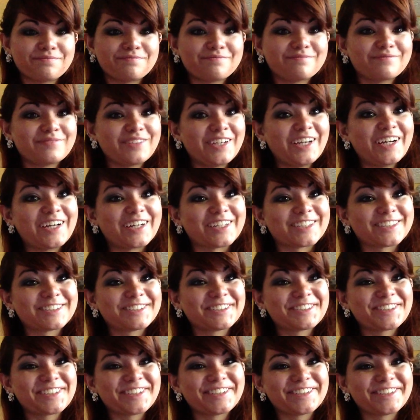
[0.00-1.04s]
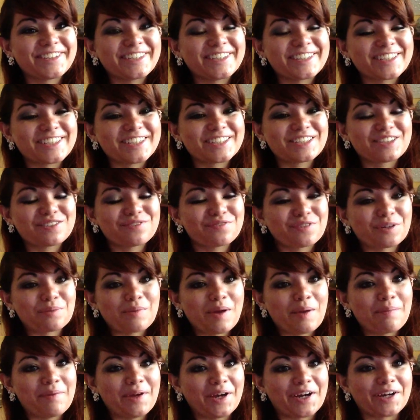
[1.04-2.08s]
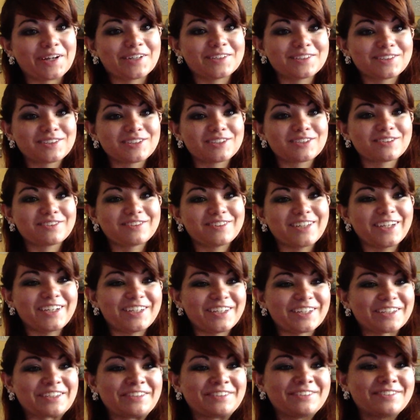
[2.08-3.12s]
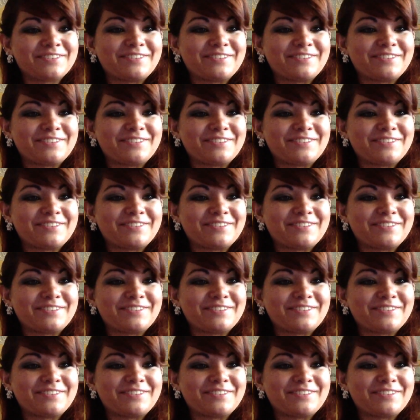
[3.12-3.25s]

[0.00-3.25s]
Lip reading: yeah, so this is for my parents. Thank you.